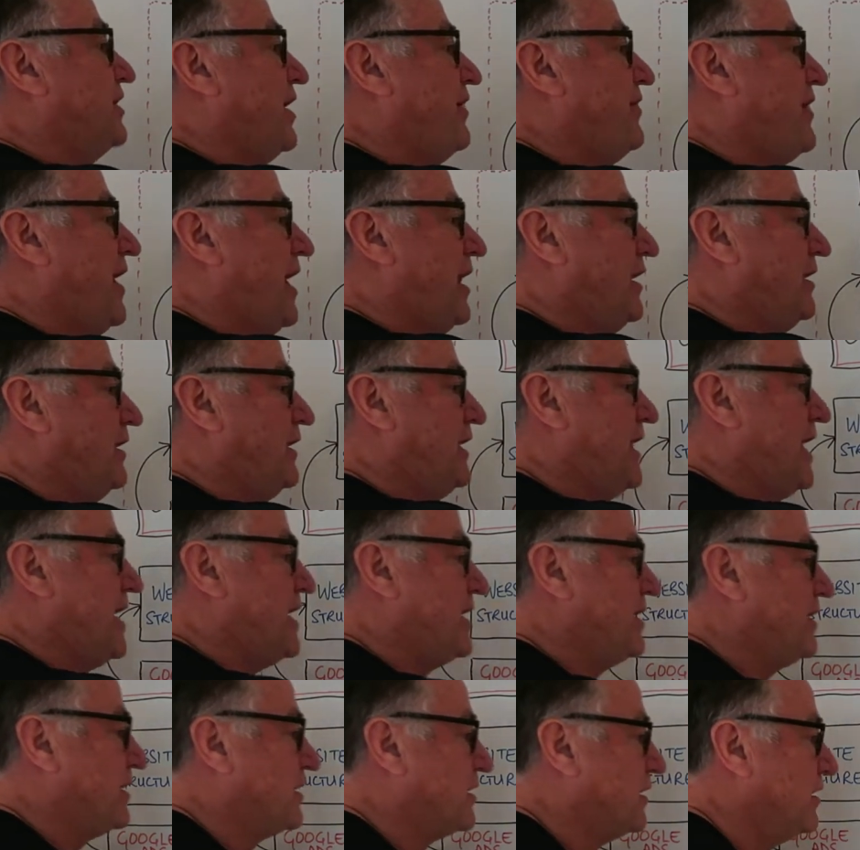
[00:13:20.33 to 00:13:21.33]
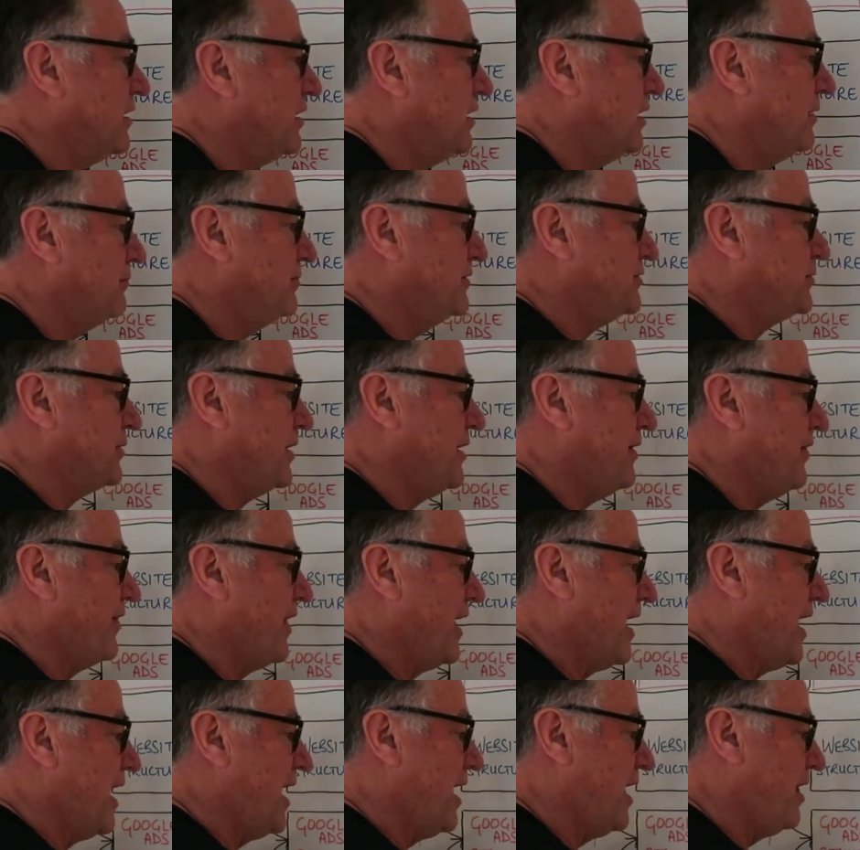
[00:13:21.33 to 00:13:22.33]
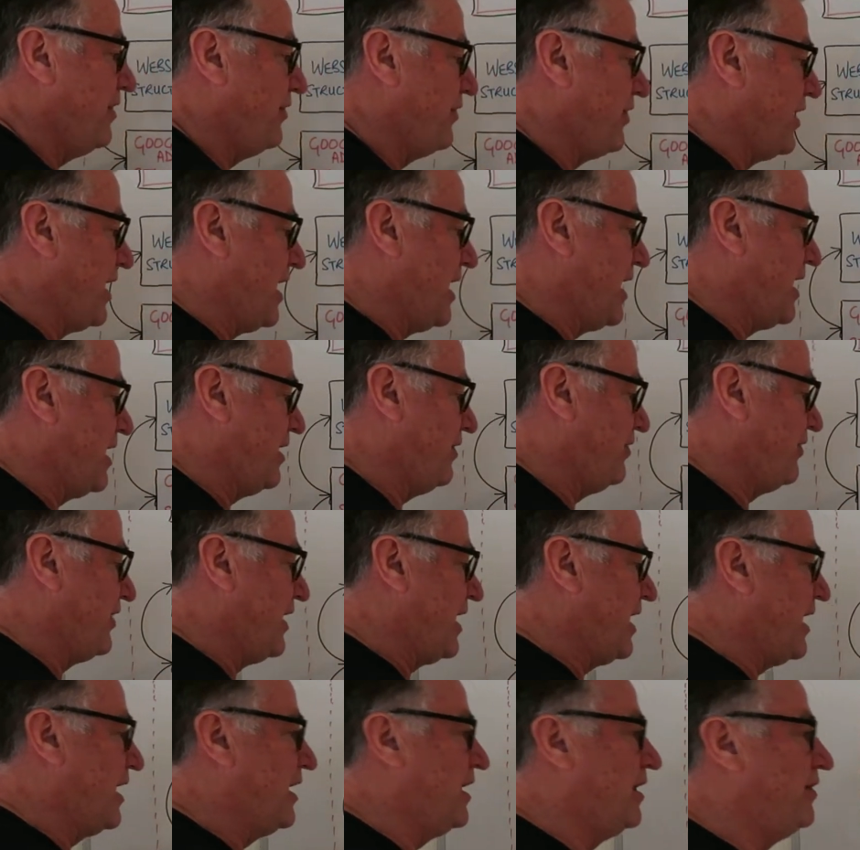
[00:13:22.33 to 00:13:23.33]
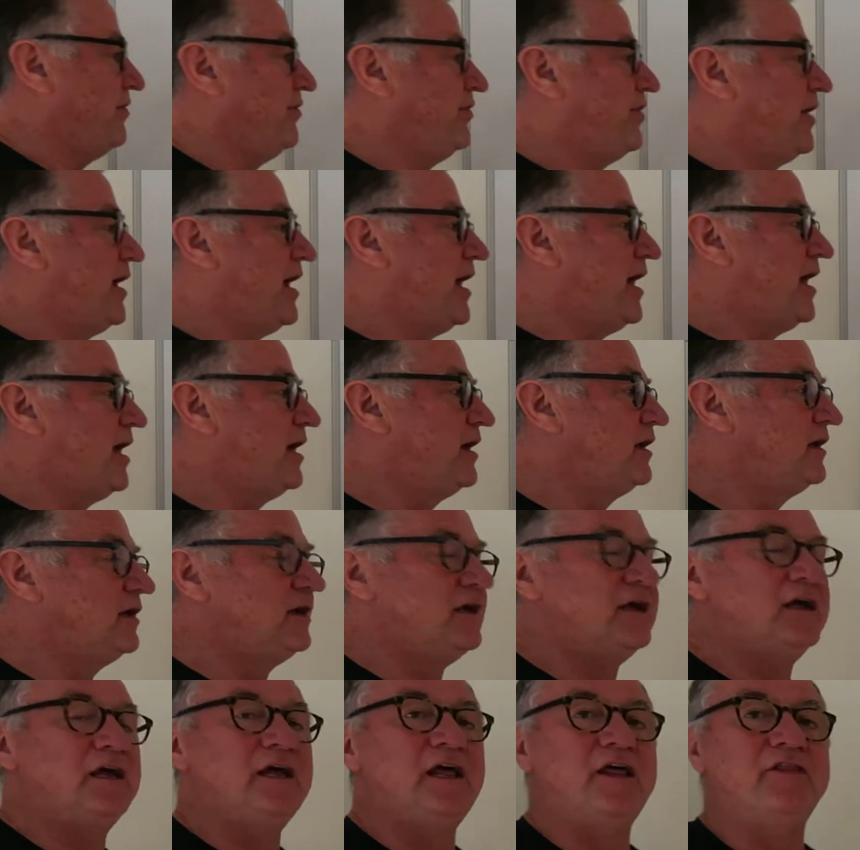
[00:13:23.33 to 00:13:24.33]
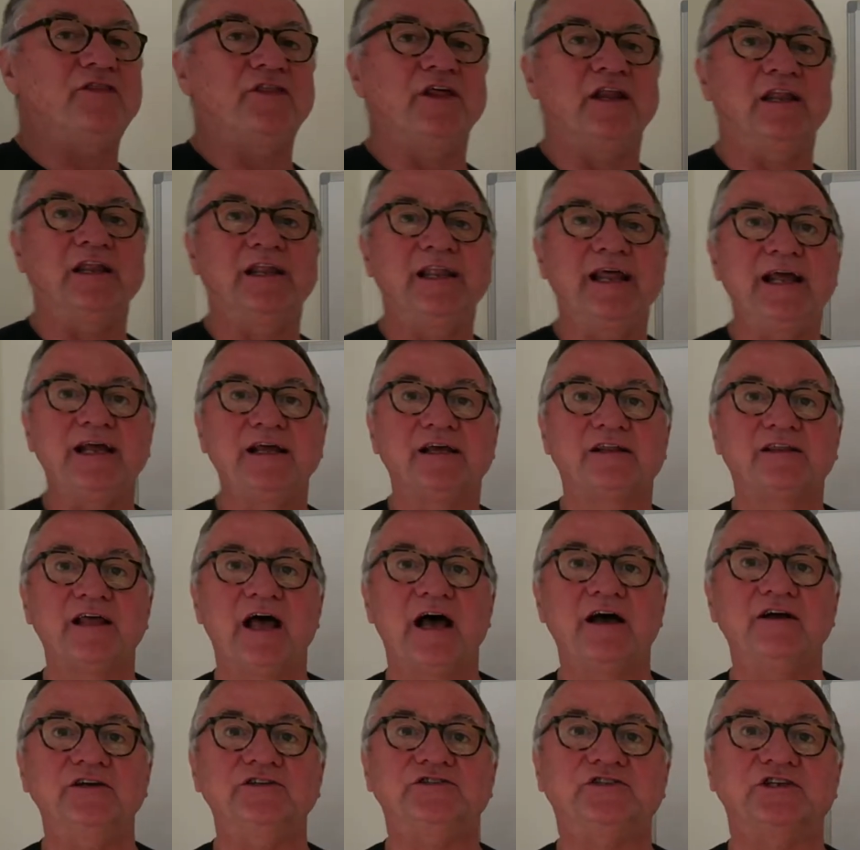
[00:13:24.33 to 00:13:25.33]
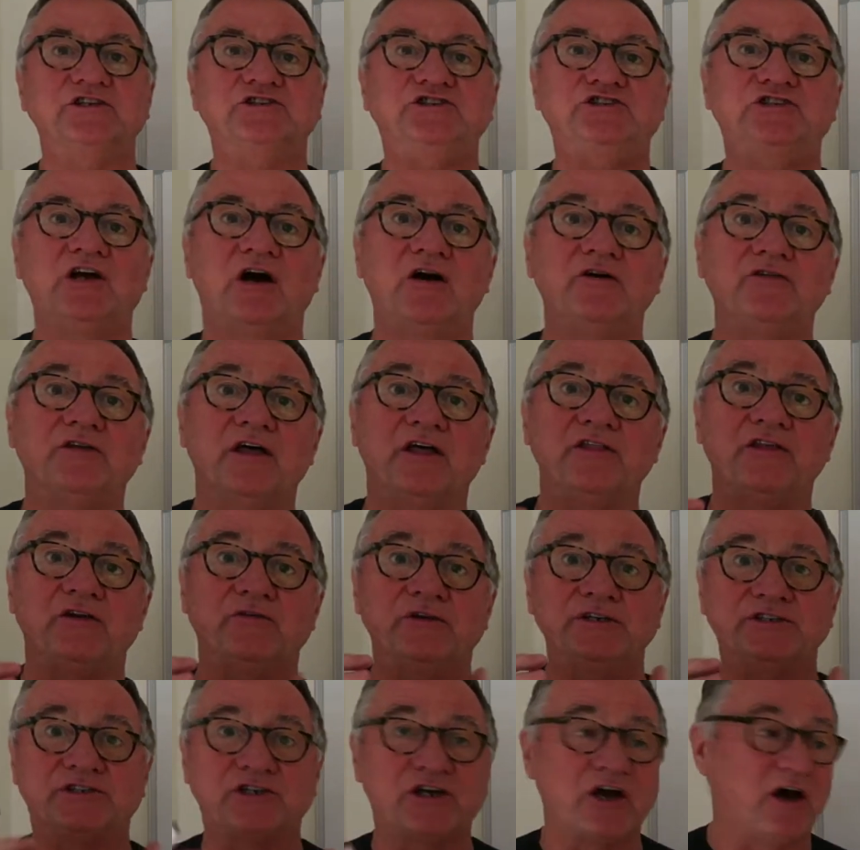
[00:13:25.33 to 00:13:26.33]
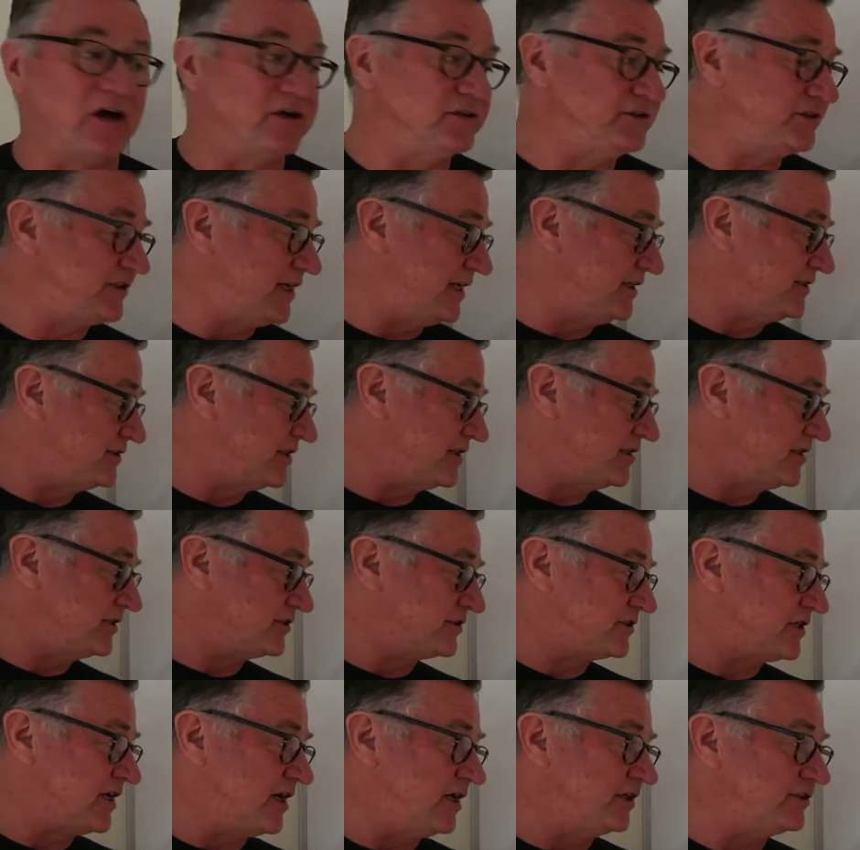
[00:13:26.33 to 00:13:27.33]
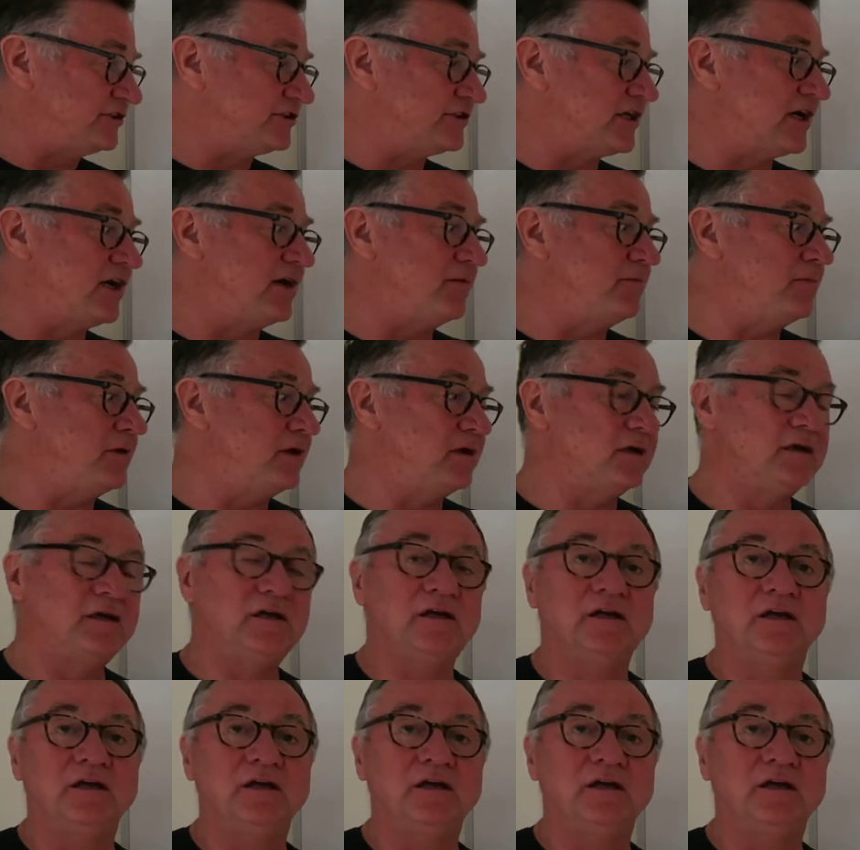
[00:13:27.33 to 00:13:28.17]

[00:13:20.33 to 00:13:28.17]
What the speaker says: And that link between there, and there, the link there is to show that there is content in the search term,